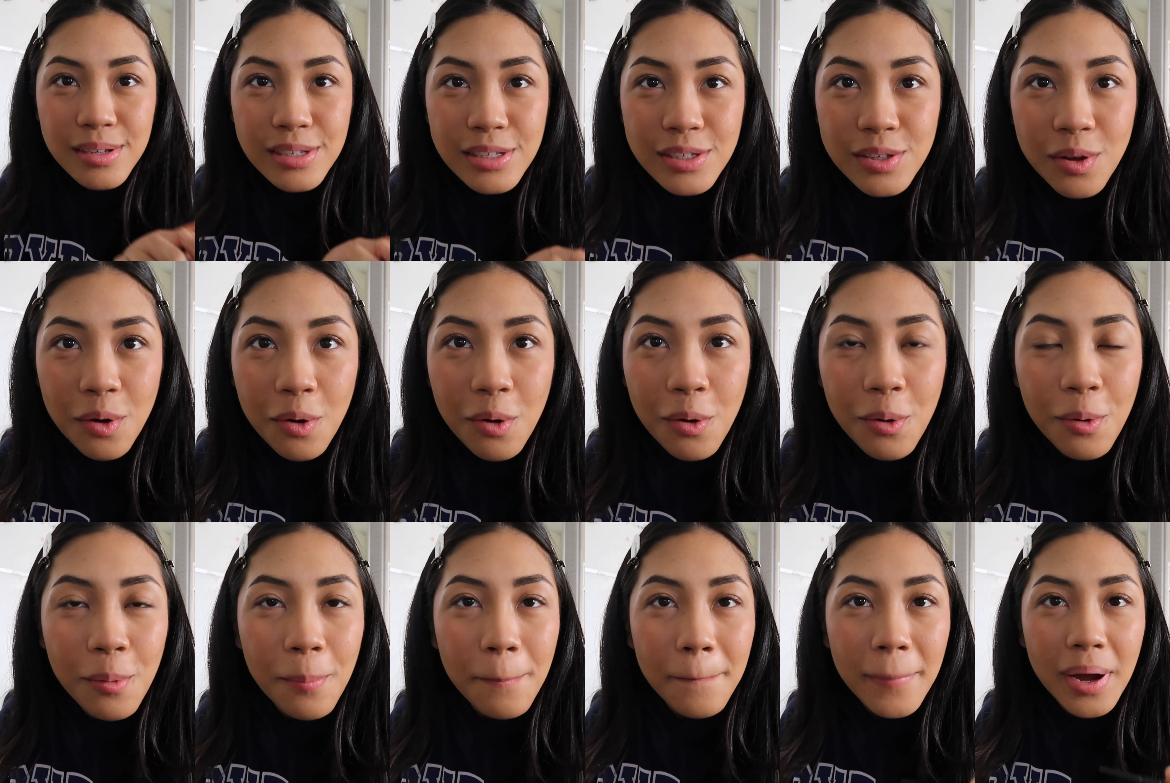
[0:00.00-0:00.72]

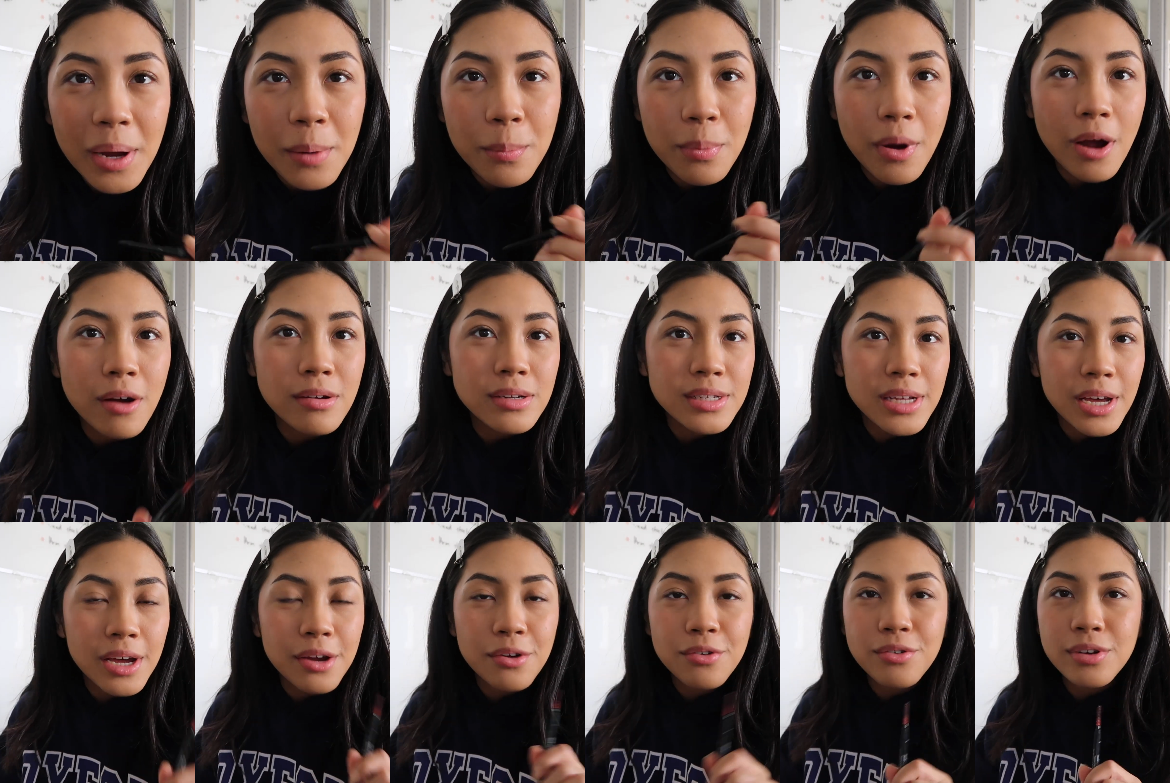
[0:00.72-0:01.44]
So my brow
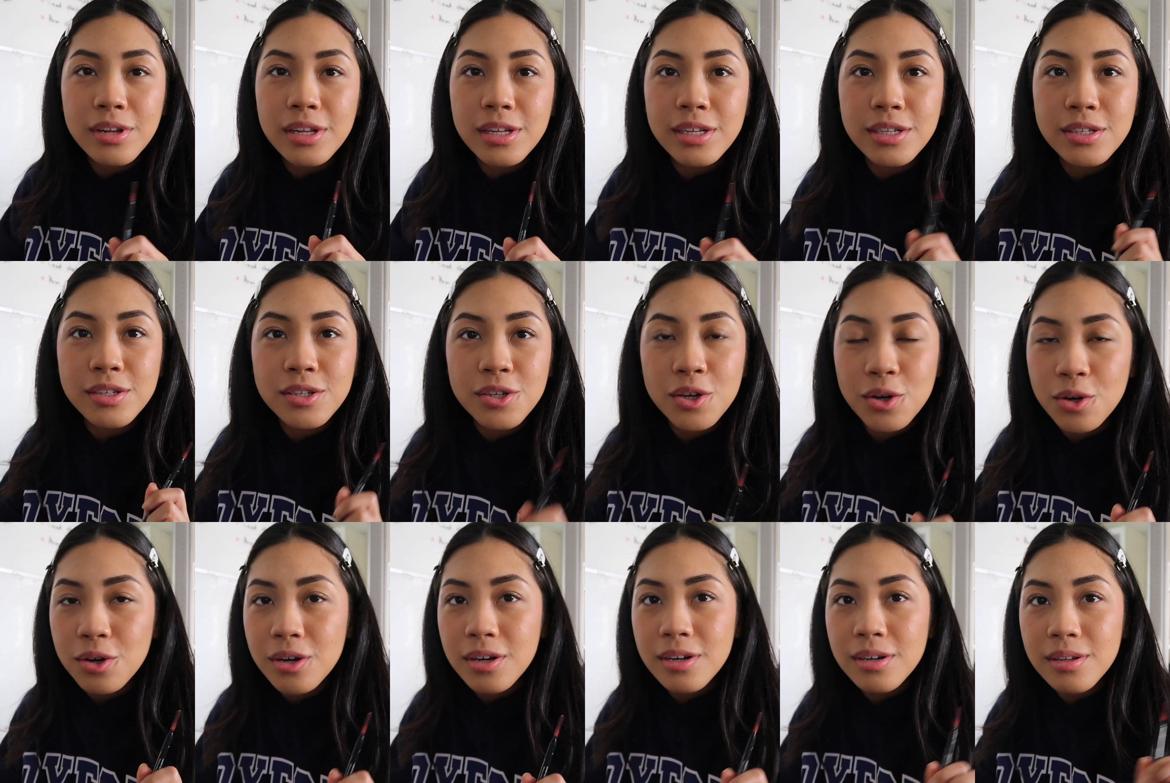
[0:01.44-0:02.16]
tech really
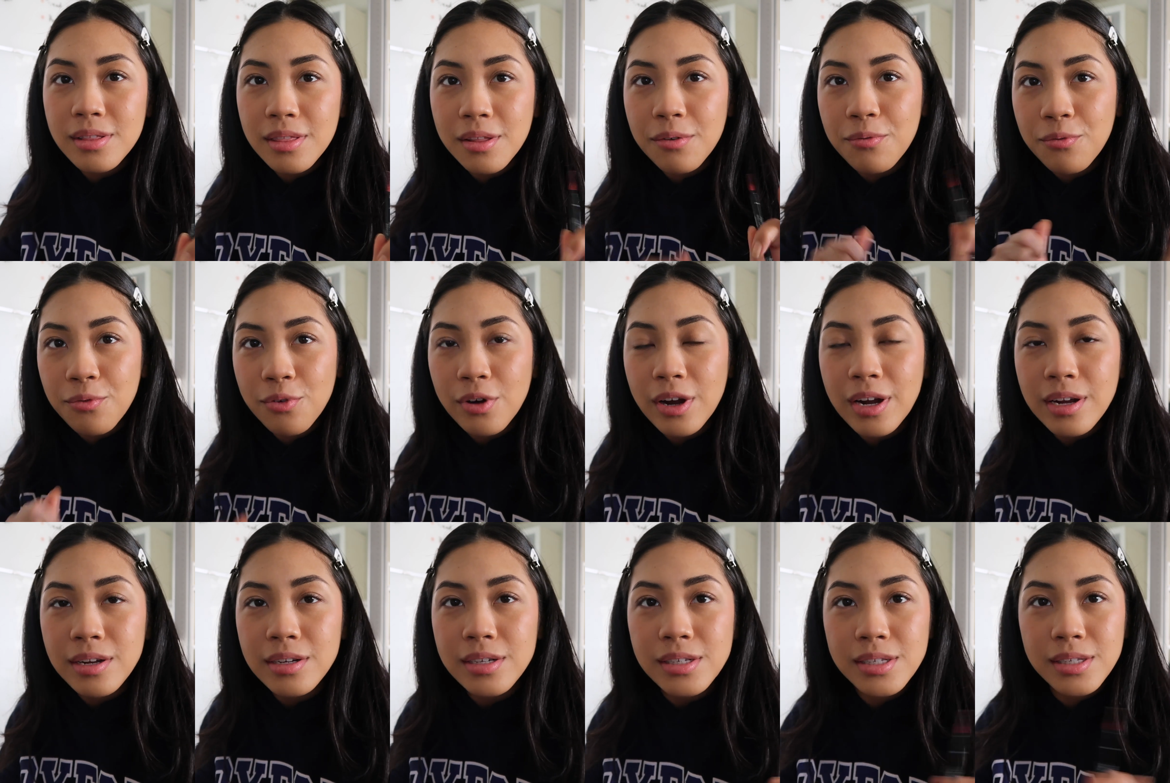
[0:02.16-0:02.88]
took the
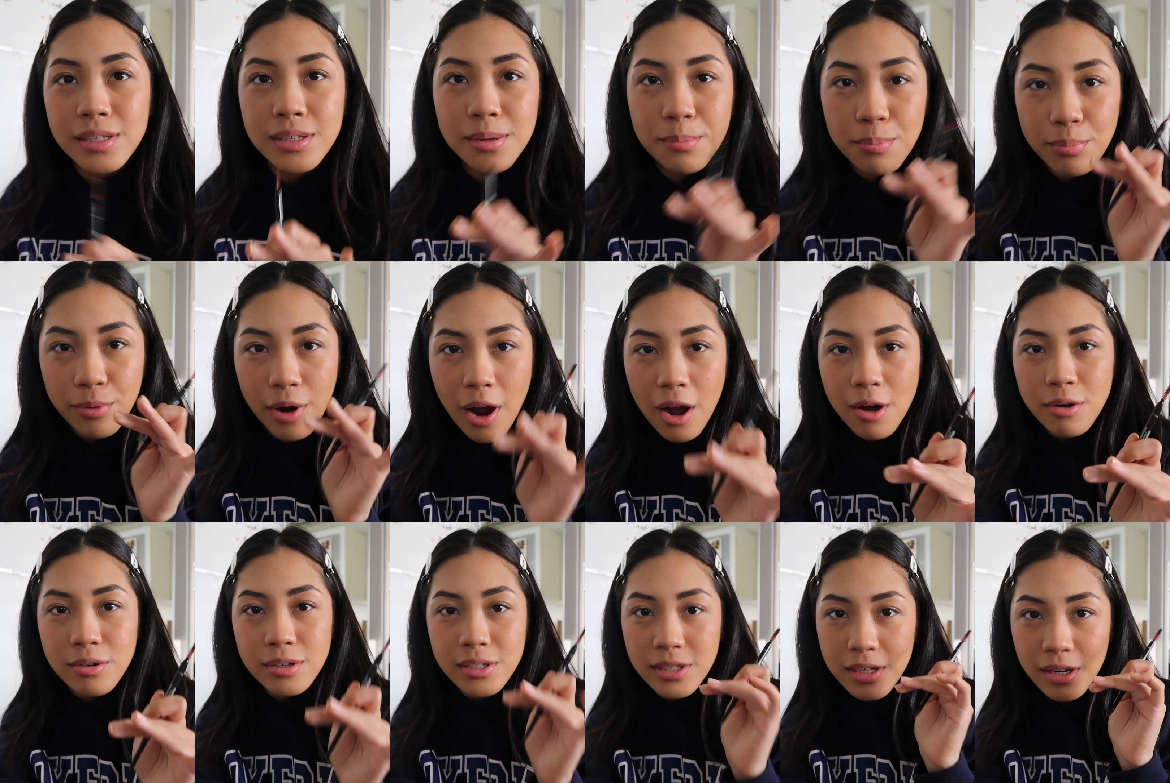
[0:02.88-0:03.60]
phrase
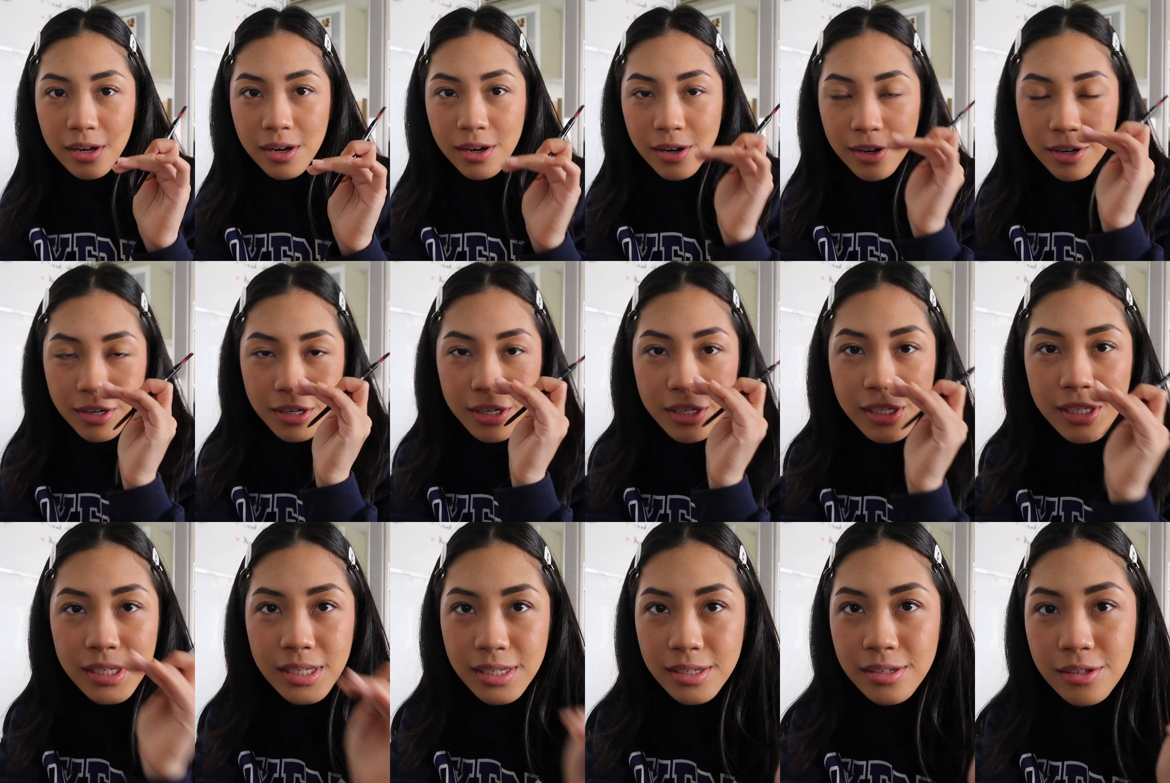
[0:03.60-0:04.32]
brows
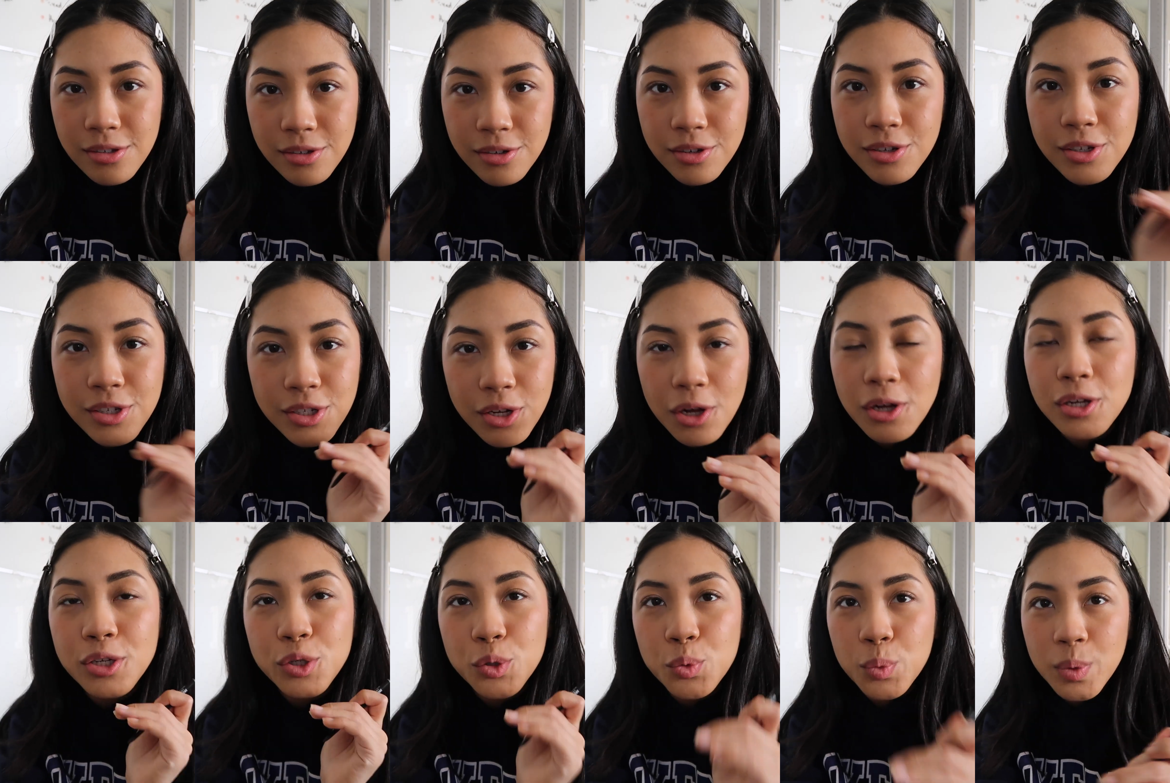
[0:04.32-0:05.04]
are sisters,
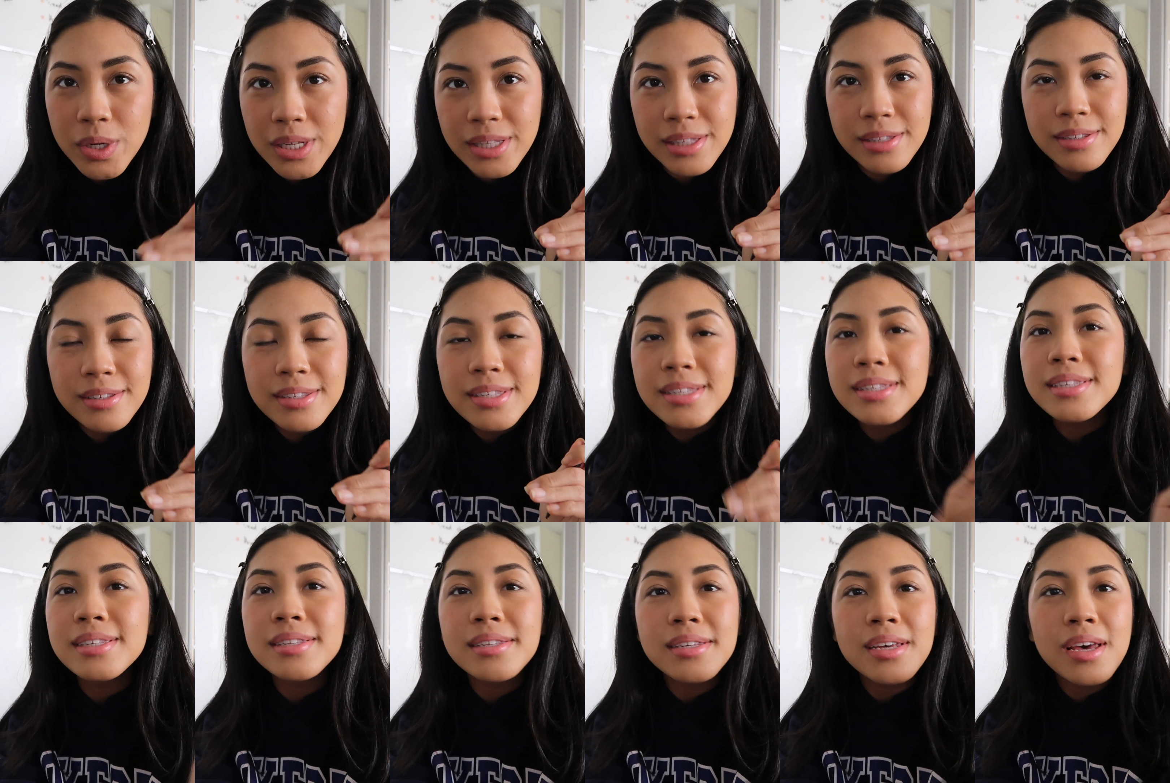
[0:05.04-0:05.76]
not
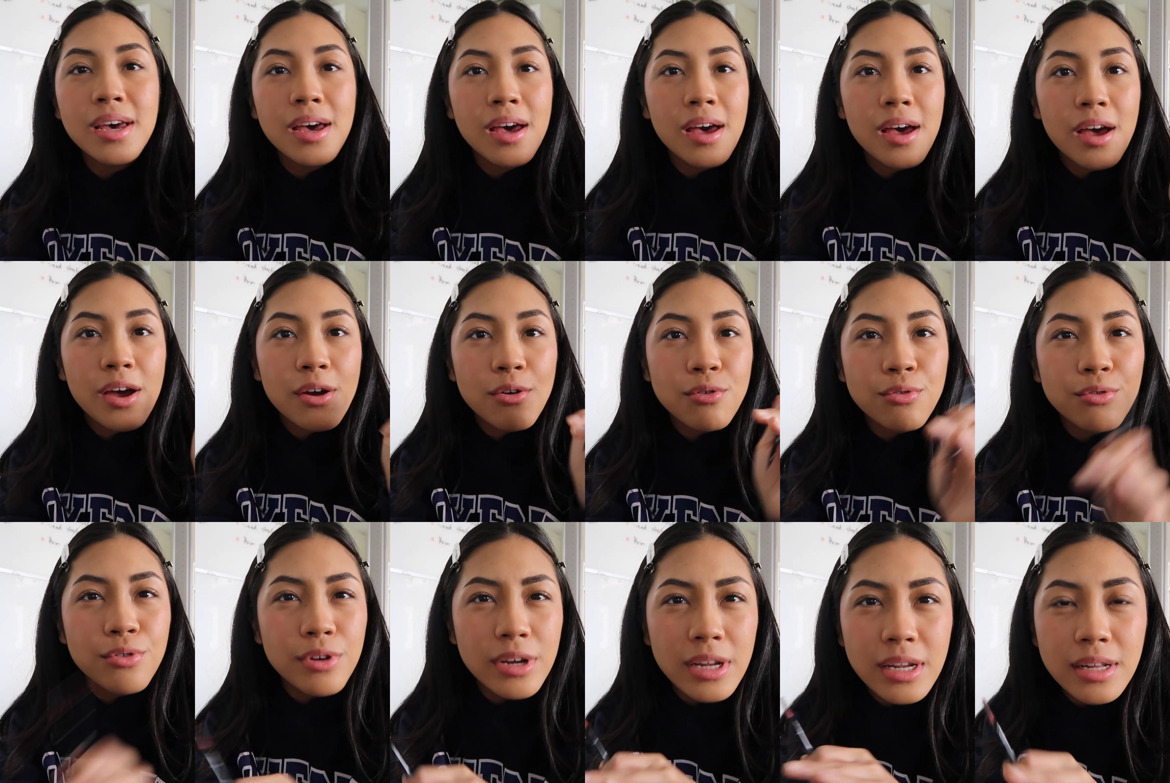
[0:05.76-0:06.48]
twins,
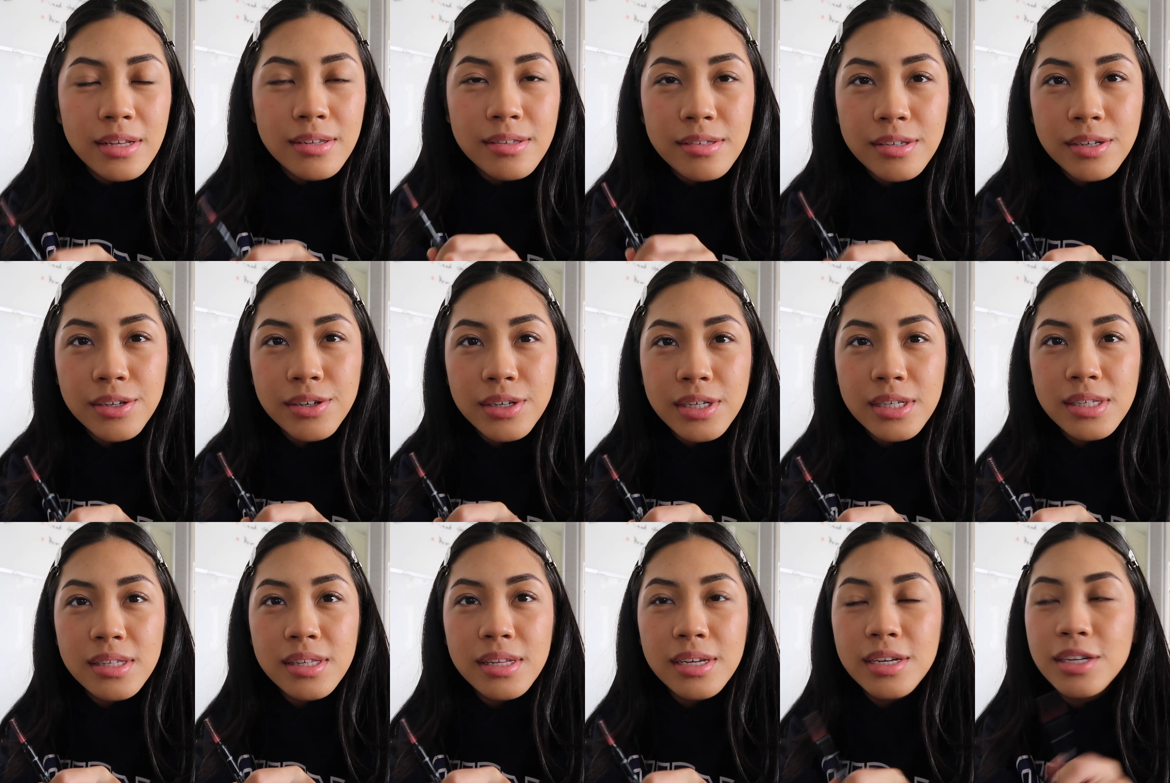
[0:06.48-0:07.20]
really
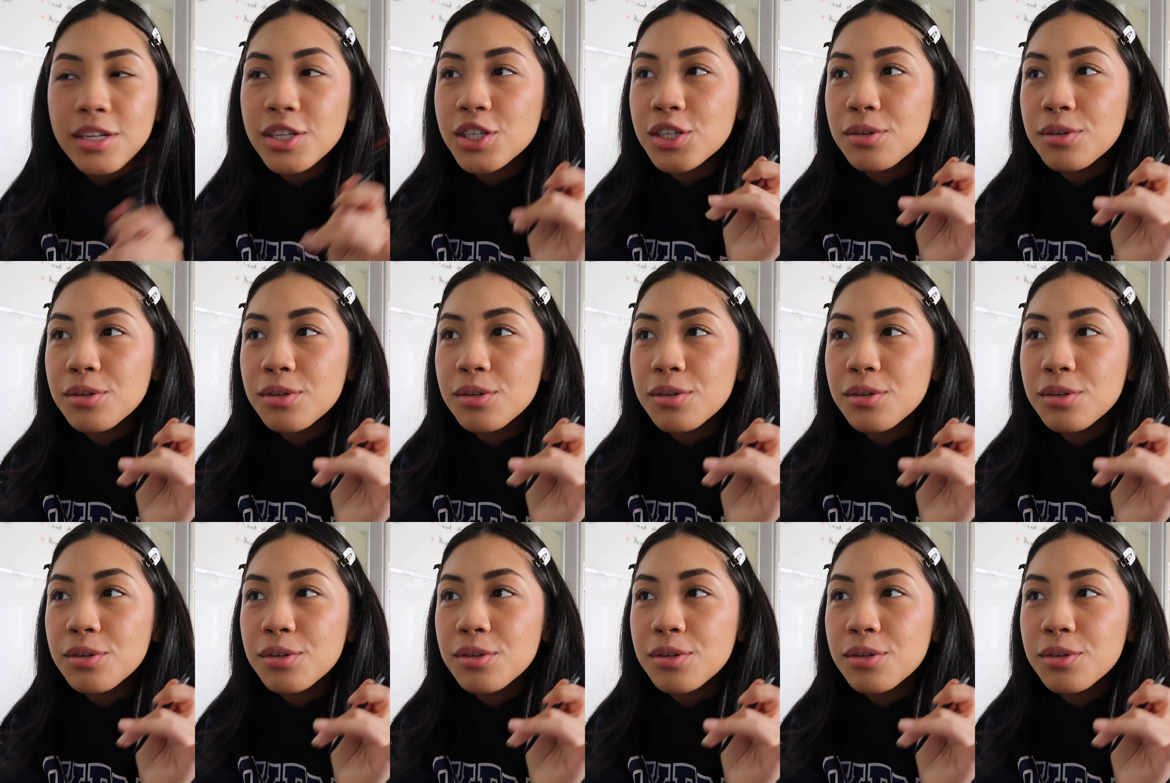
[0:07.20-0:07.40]
seriously.